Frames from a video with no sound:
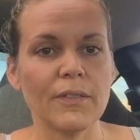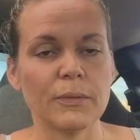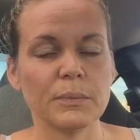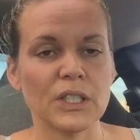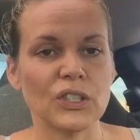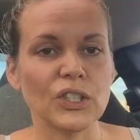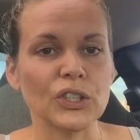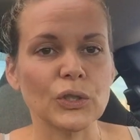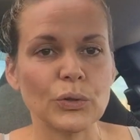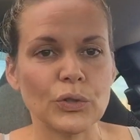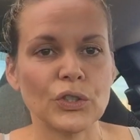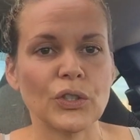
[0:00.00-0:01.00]
from this
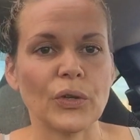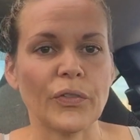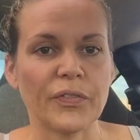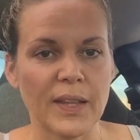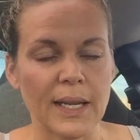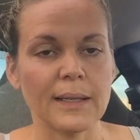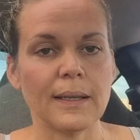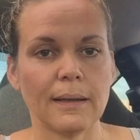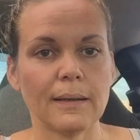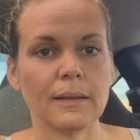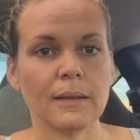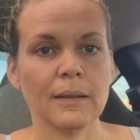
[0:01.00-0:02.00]
delusional
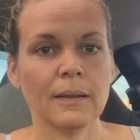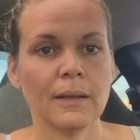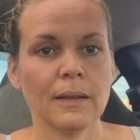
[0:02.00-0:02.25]
thinking.